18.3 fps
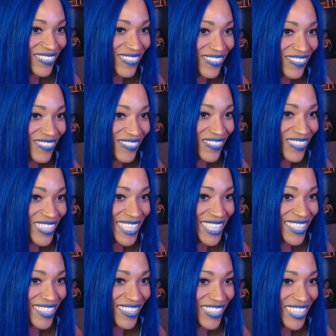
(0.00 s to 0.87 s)

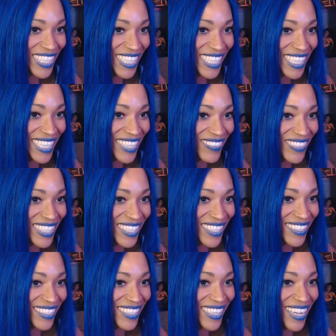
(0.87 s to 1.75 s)
What's going on? What's
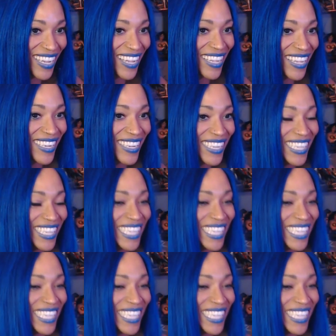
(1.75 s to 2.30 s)
going on?